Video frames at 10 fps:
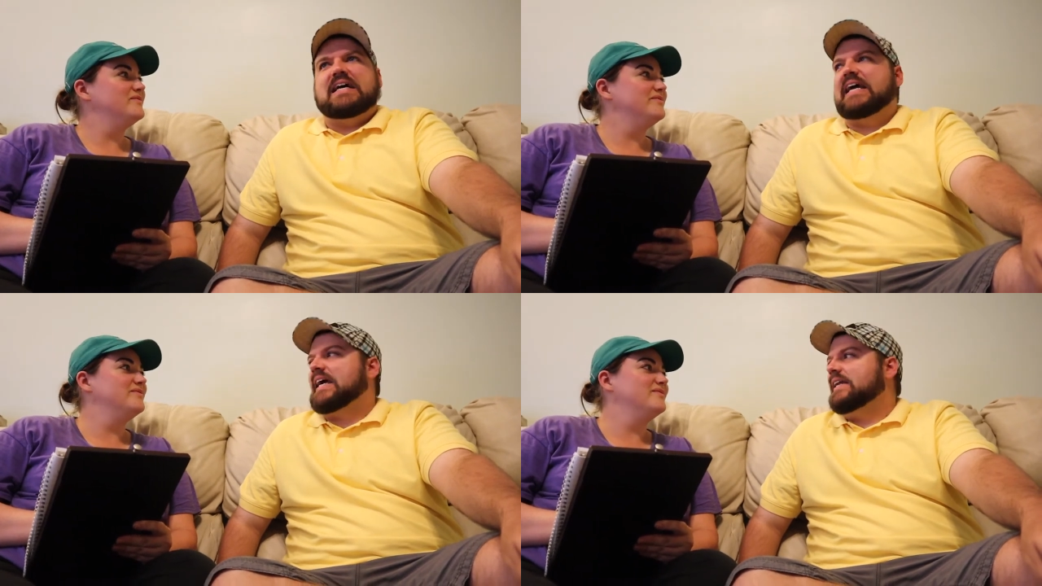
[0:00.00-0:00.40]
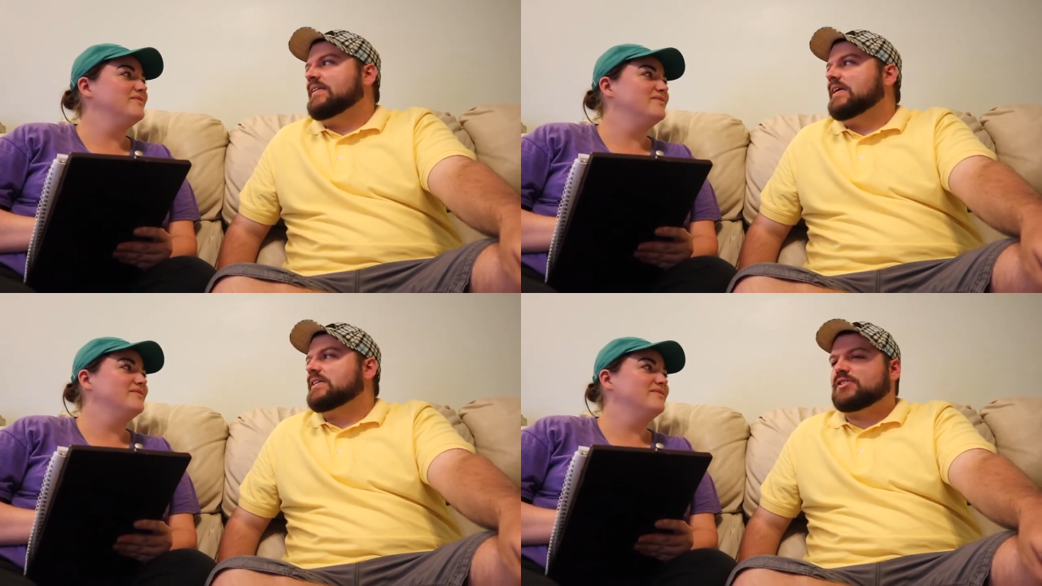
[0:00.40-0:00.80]
Speaker 1: I kind of
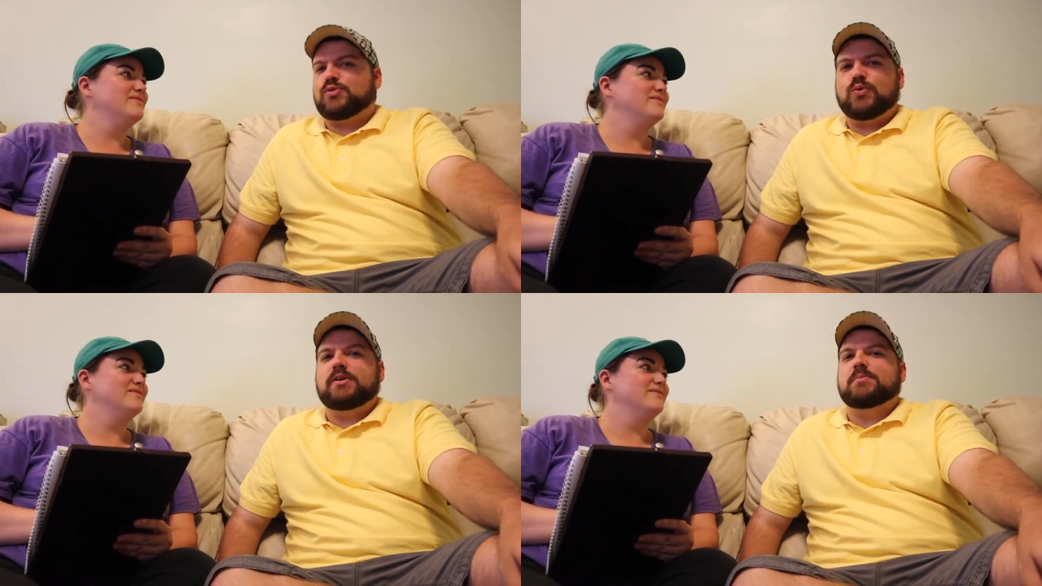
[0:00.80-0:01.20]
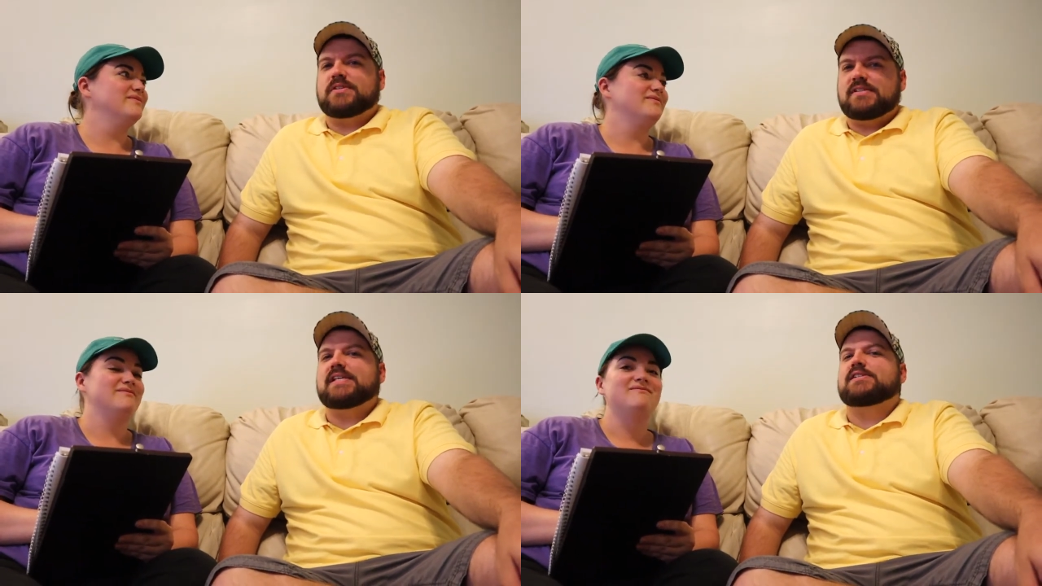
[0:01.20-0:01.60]
like storms.
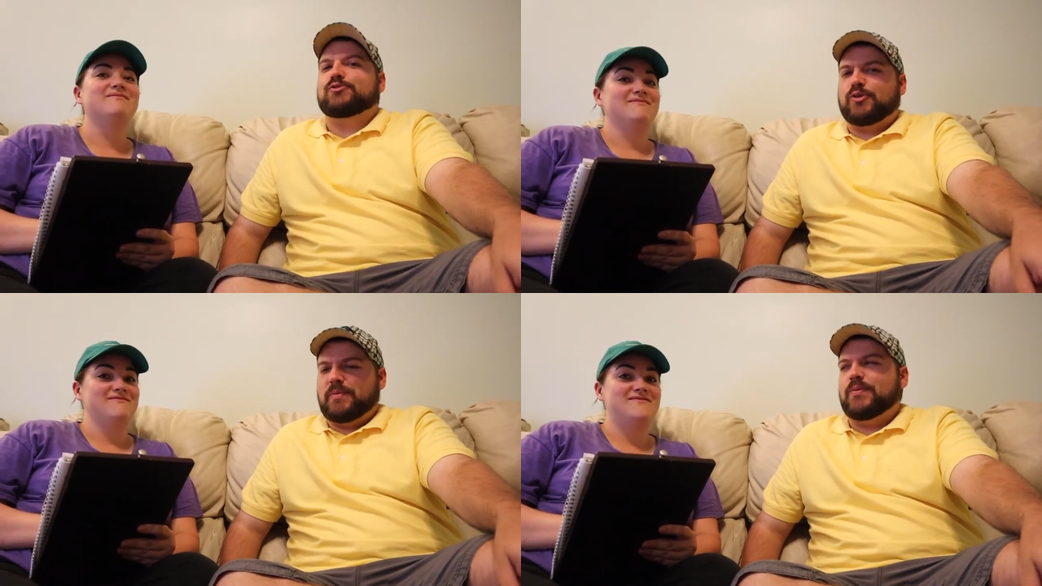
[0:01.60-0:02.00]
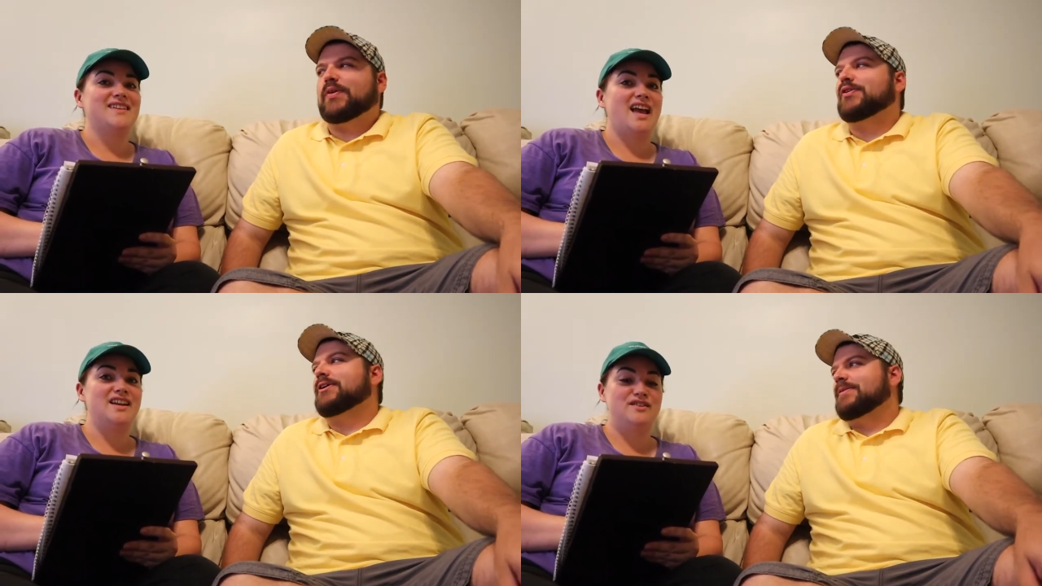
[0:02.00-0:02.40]
I'll say stormy
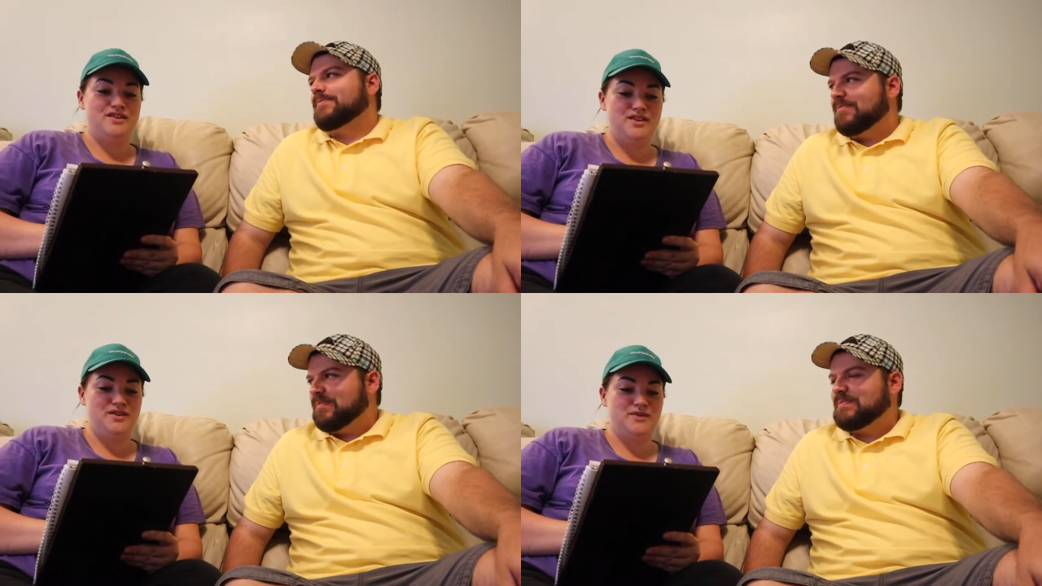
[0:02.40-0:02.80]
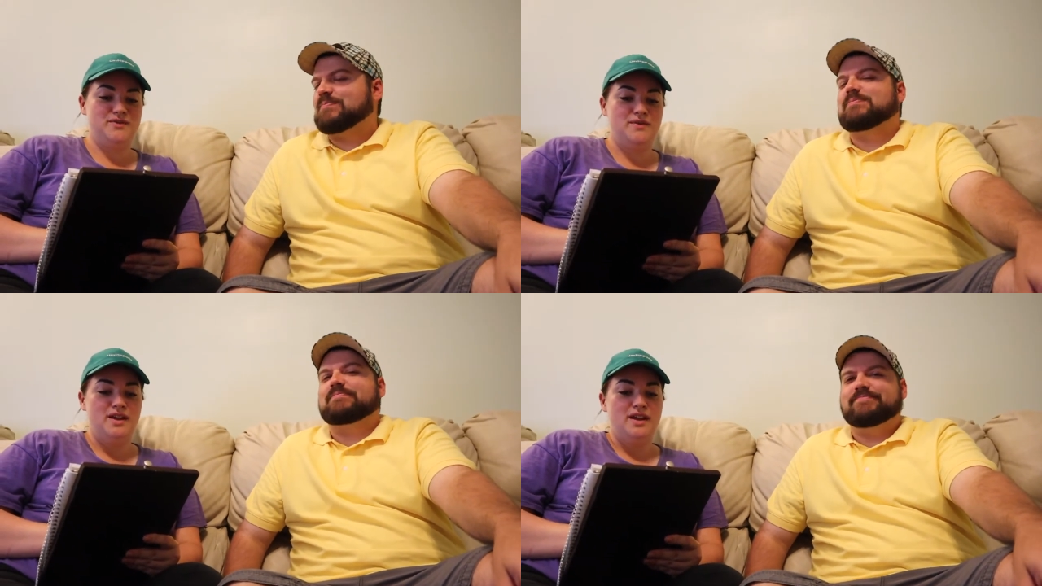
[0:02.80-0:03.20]
weather.
Speaker 2: I do too.
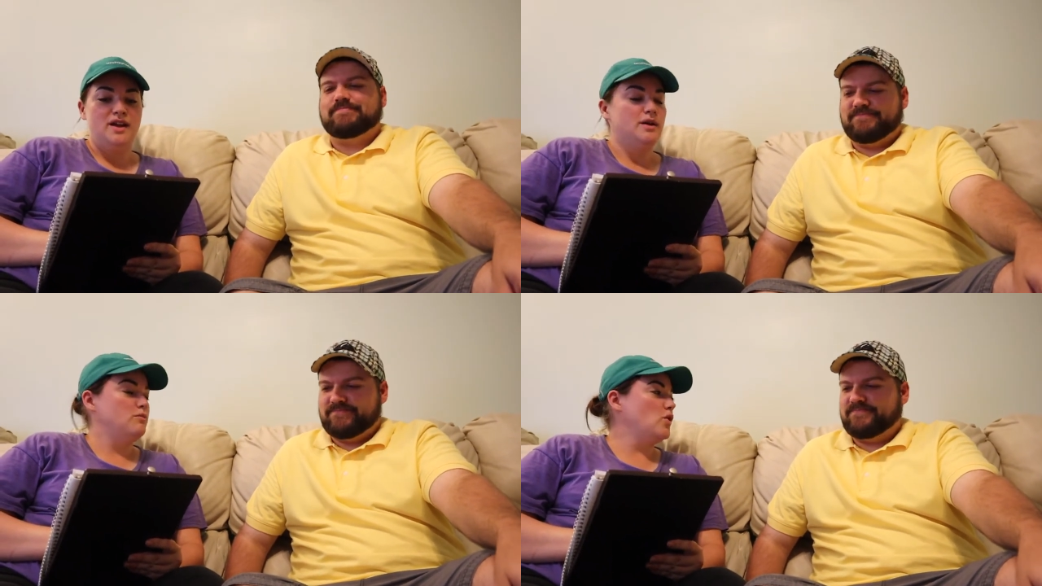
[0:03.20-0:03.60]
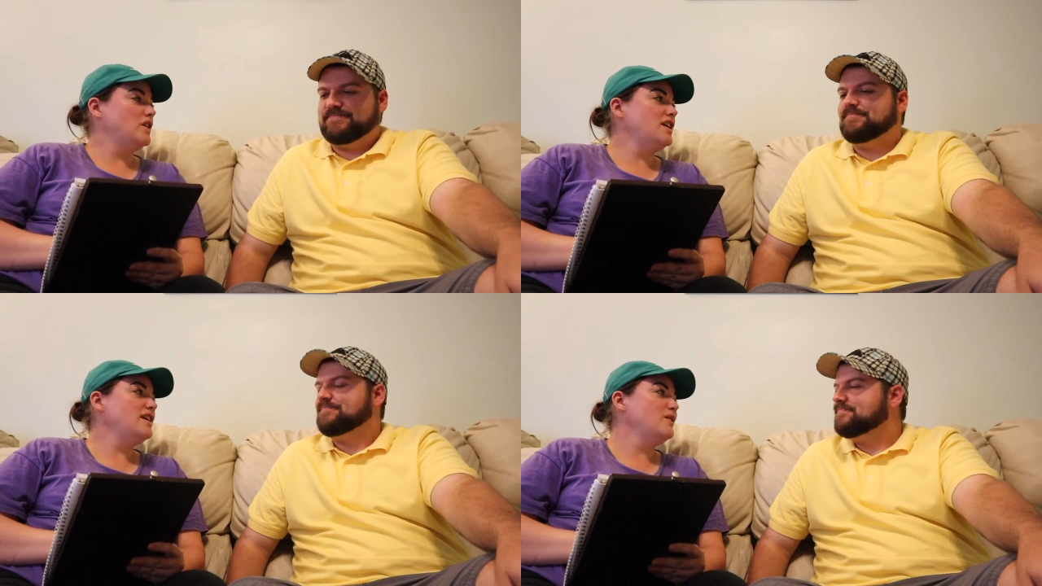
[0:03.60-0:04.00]

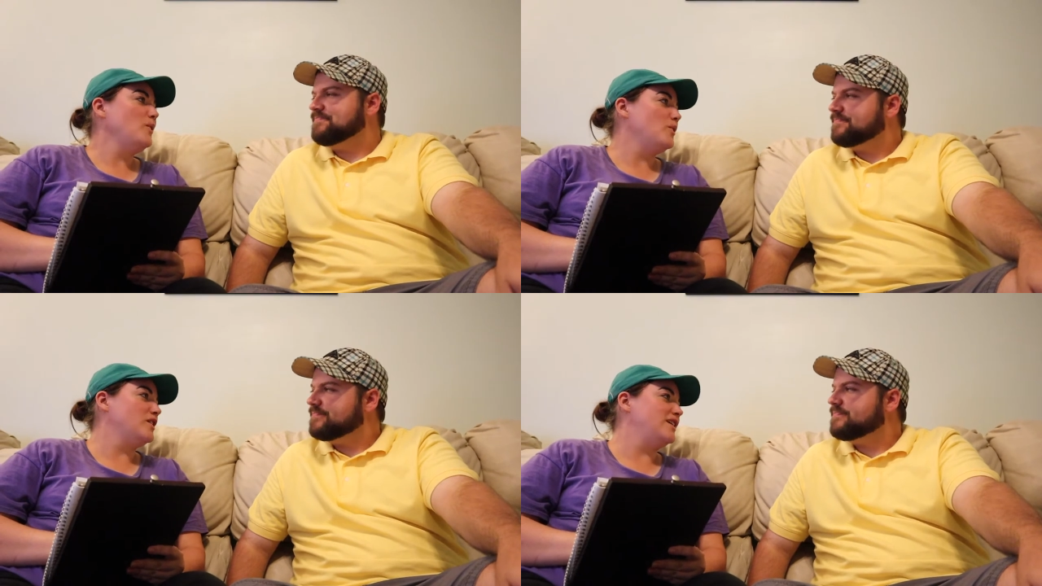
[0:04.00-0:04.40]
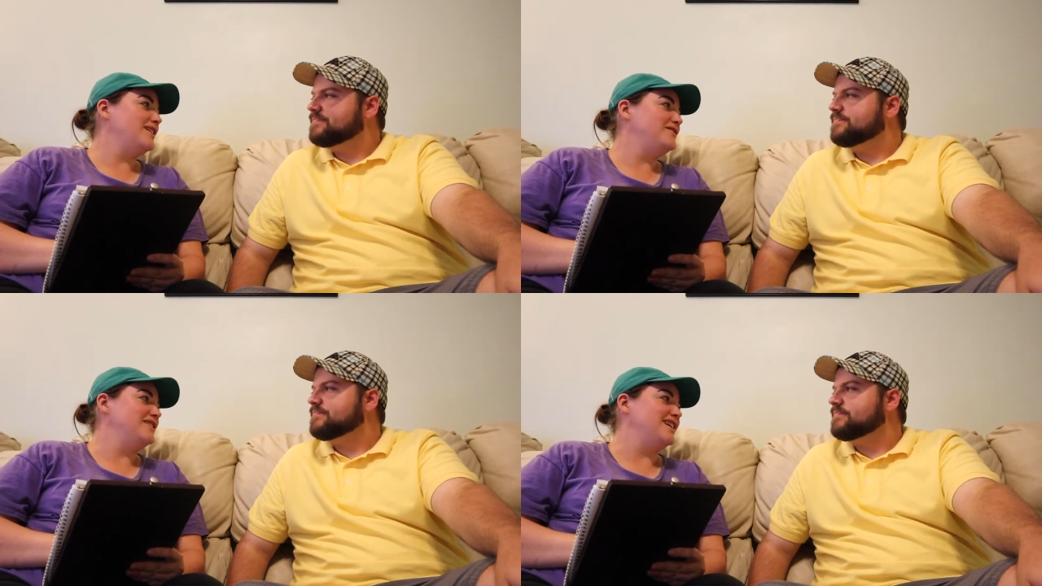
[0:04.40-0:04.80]
Morning or
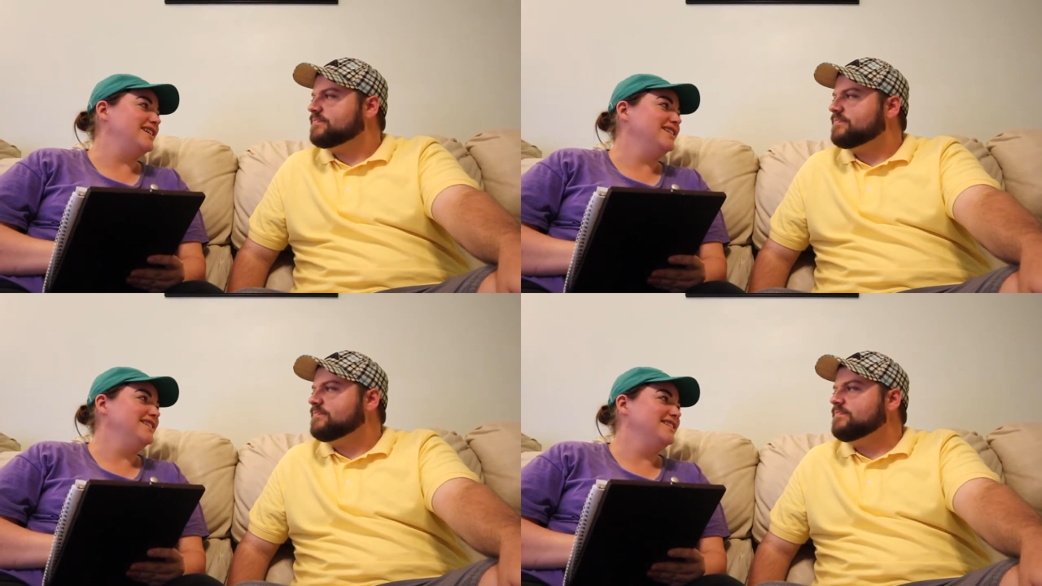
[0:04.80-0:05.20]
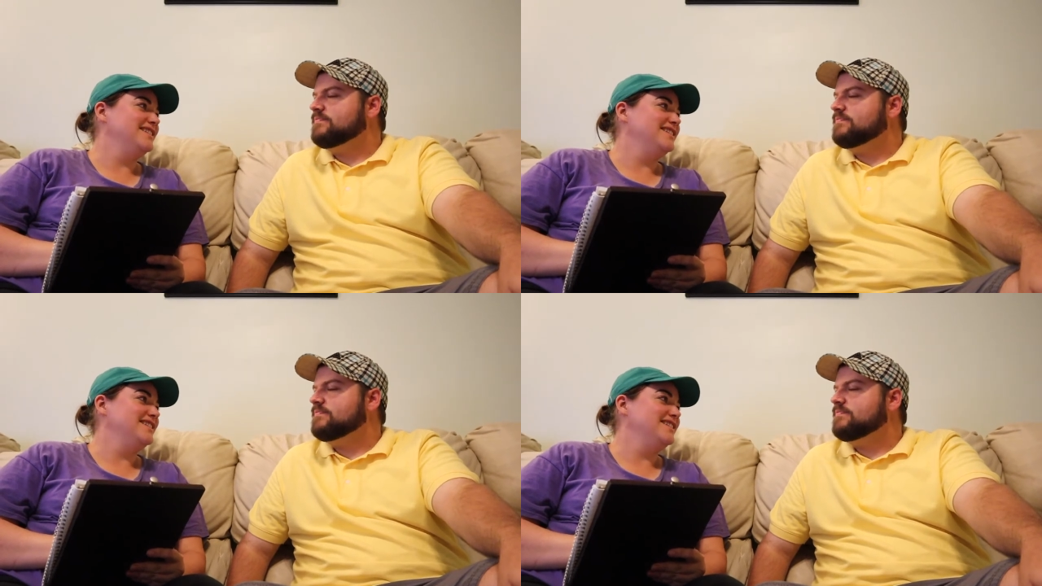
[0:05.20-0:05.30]
evening?